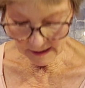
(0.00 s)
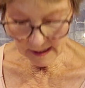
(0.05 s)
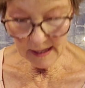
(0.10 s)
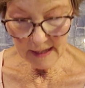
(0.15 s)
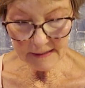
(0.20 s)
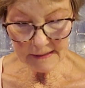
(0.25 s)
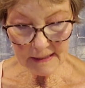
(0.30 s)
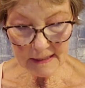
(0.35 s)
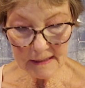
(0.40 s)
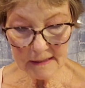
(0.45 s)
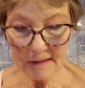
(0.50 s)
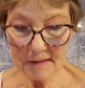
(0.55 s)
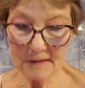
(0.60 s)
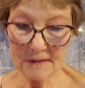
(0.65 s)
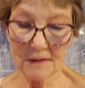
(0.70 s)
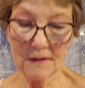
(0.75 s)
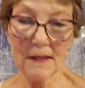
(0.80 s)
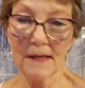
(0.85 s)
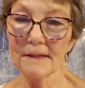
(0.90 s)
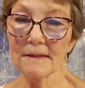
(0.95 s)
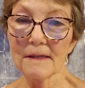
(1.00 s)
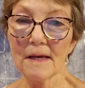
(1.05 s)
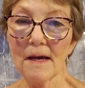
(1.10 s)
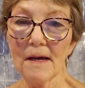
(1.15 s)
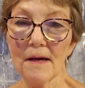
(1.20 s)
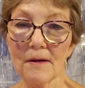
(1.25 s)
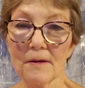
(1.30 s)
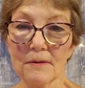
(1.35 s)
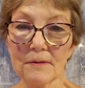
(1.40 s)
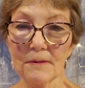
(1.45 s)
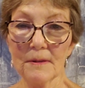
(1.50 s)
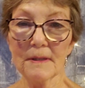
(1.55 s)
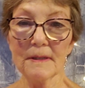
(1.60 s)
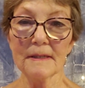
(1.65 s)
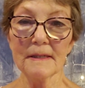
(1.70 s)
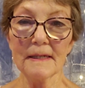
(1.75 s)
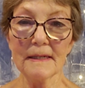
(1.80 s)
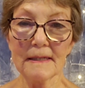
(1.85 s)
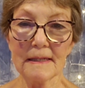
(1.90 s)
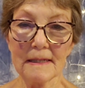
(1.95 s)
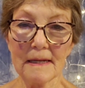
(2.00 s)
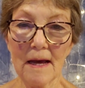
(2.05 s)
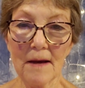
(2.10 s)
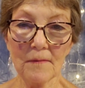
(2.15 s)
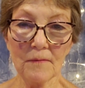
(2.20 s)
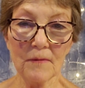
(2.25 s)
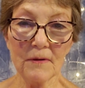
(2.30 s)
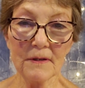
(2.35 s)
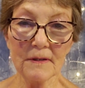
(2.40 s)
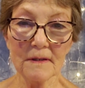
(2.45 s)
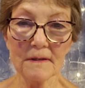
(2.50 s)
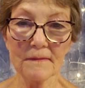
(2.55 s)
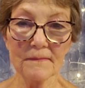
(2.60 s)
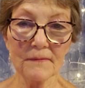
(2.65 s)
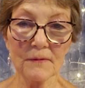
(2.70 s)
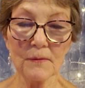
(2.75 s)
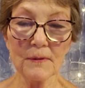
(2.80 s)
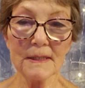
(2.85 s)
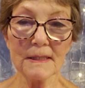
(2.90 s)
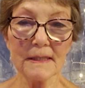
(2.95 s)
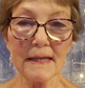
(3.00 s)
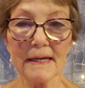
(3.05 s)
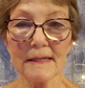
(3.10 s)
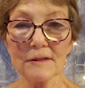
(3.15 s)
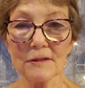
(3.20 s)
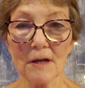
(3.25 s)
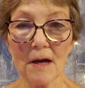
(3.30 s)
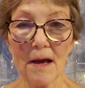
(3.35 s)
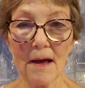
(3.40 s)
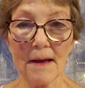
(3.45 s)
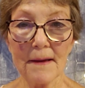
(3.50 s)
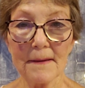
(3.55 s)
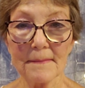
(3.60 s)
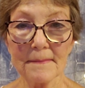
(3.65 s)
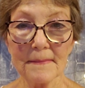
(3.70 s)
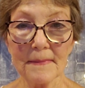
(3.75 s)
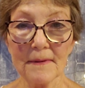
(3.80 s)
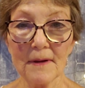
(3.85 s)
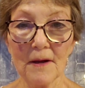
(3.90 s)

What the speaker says: I needed to let go, and I wouldn't have quit that job